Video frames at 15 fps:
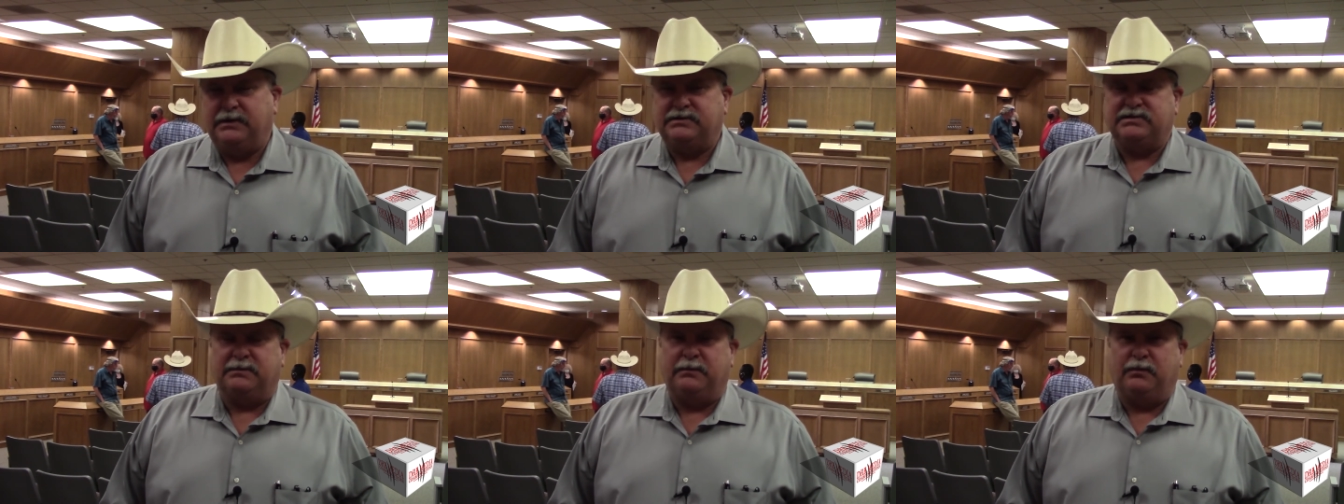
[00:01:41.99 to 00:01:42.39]

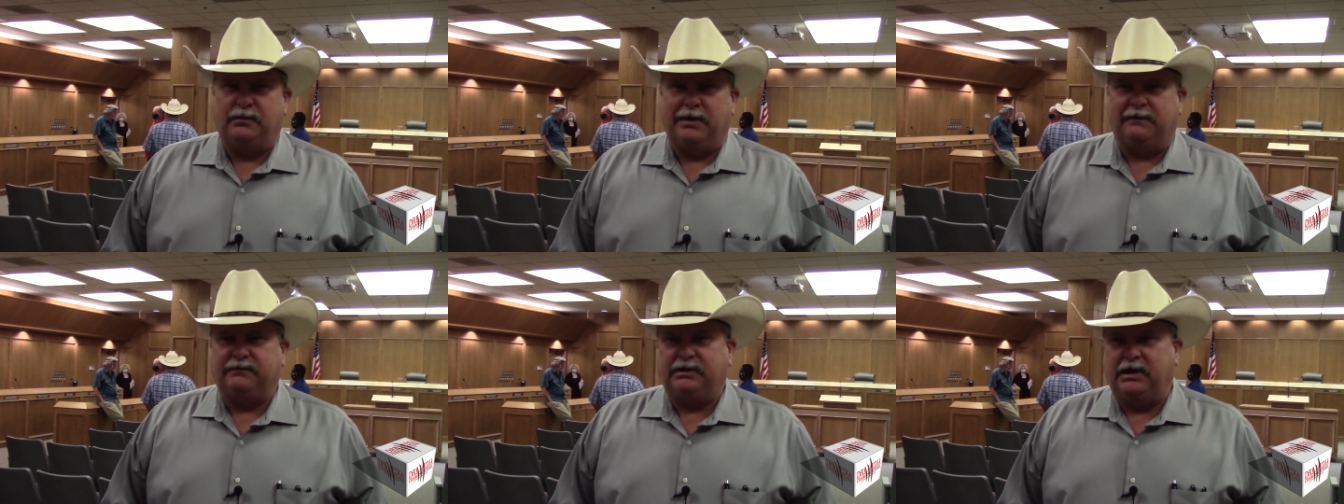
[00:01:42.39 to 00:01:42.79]
Some of them
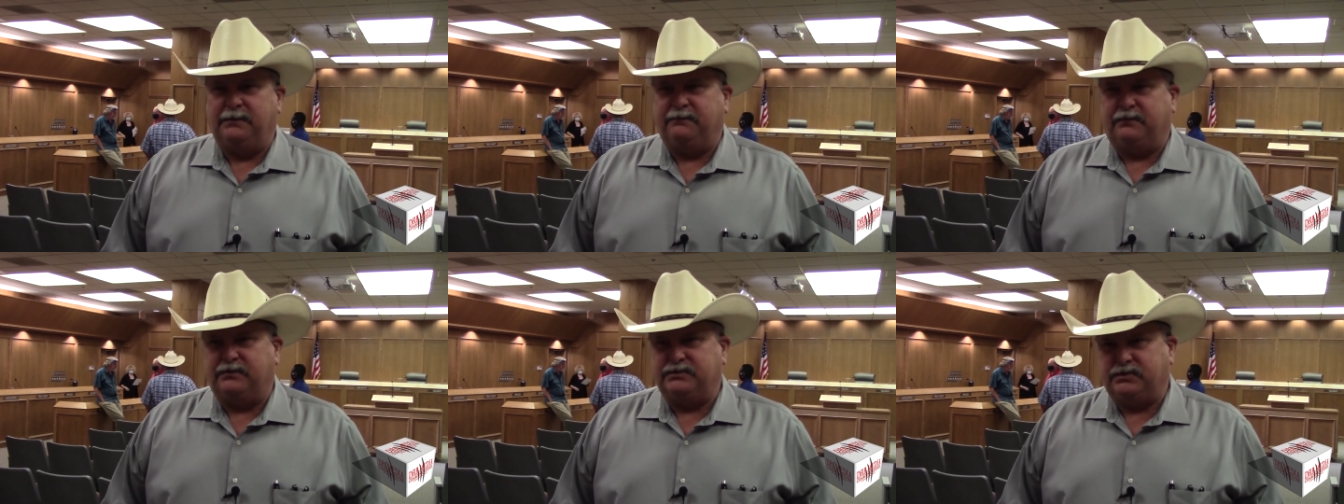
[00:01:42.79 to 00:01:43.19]
we have to
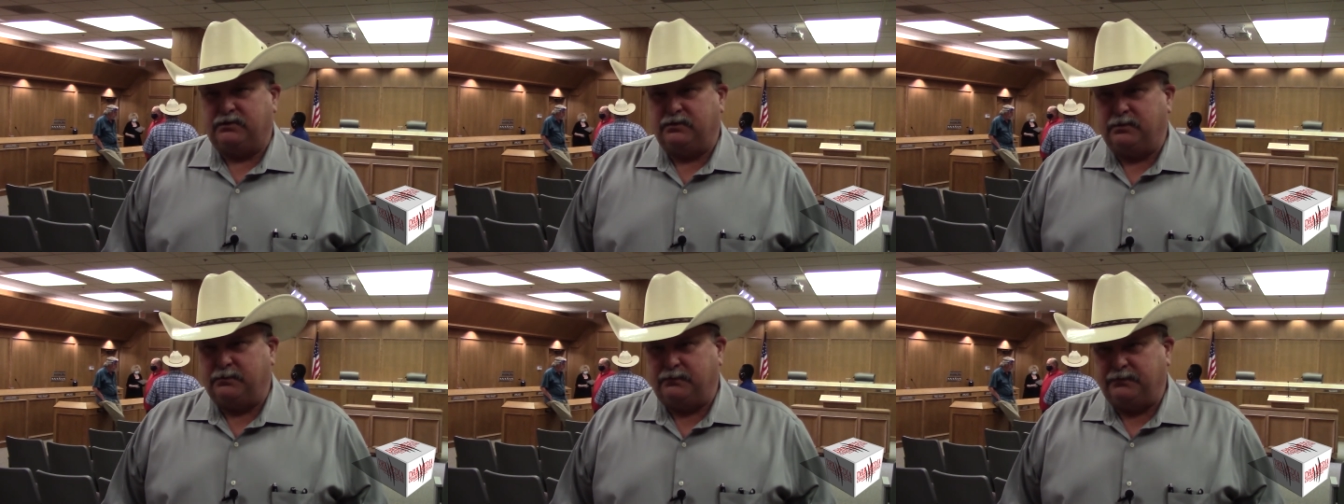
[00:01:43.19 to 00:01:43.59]
keep for a
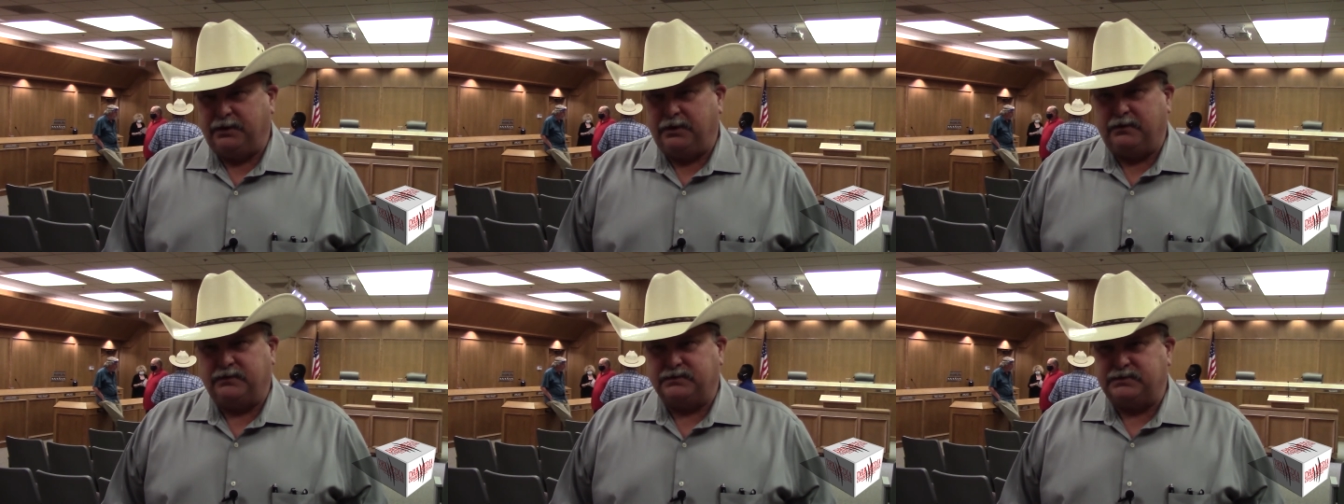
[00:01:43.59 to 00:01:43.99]
certain number of
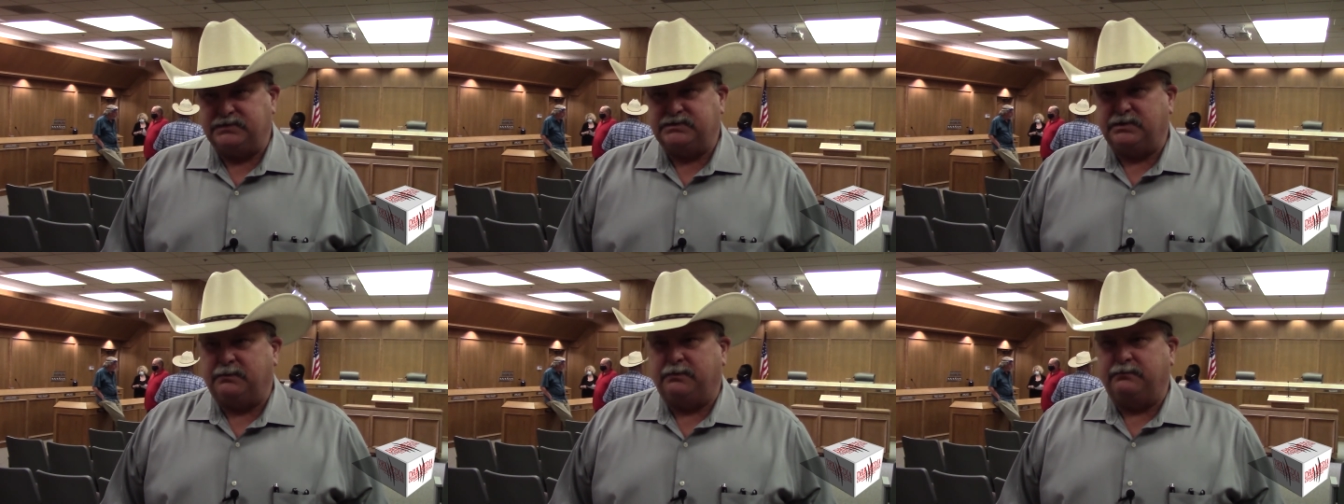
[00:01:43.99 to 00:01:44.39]
years,
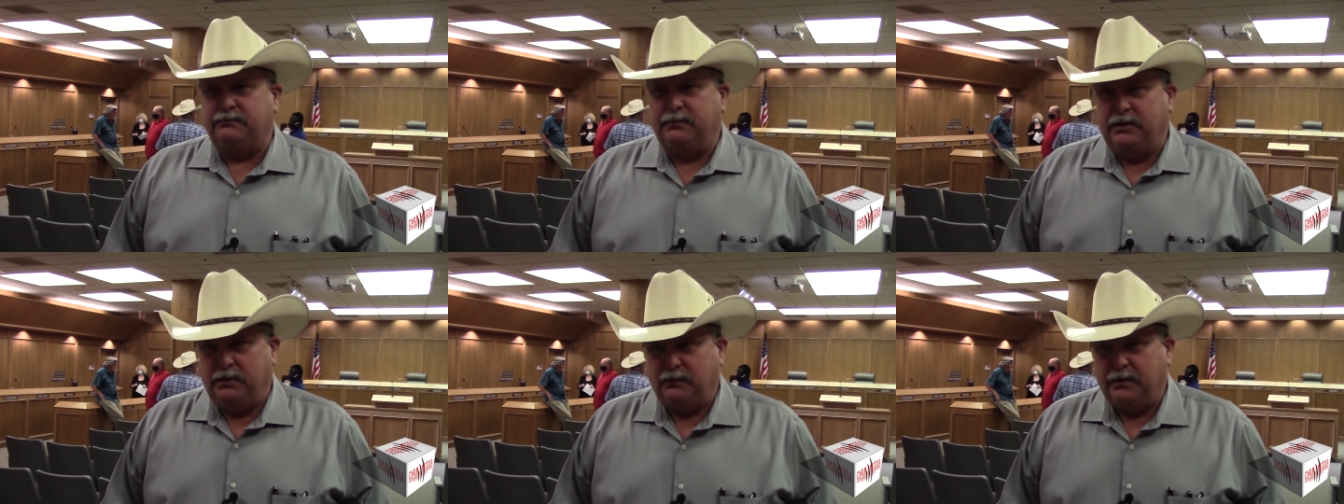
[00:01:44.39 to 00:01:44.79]
and some of
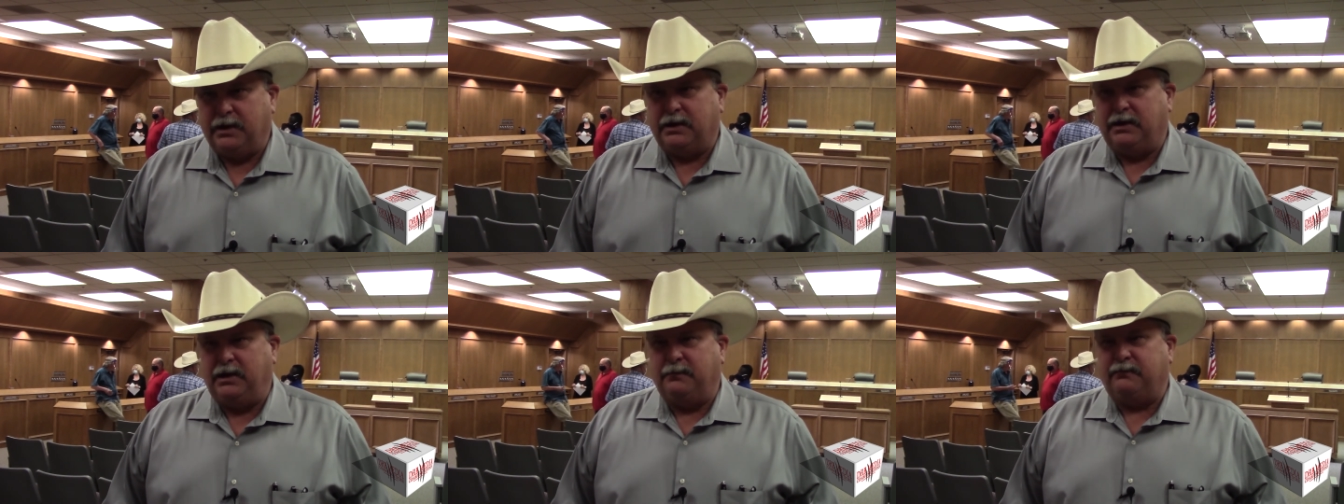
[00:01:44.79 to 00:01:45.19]
them we've
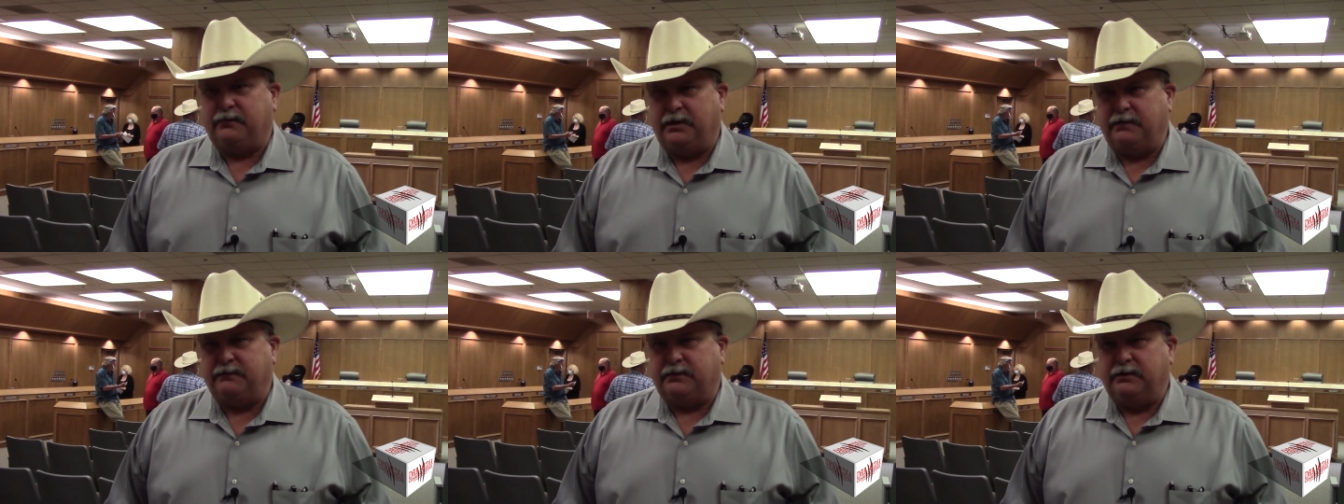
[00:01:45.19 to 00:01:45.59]
got to keep
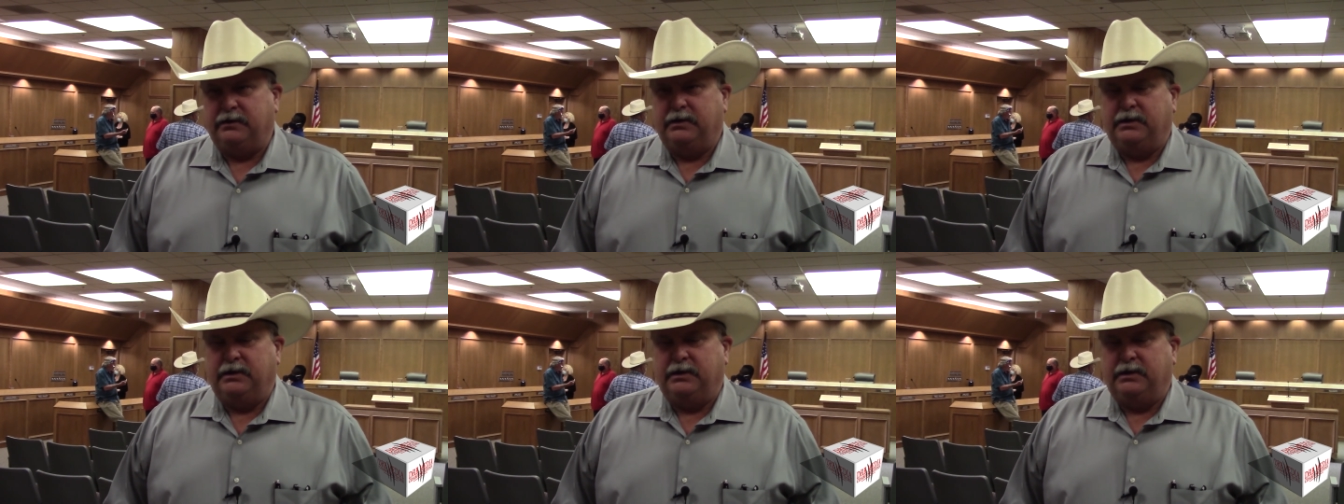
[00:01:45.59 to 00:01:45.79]
forever.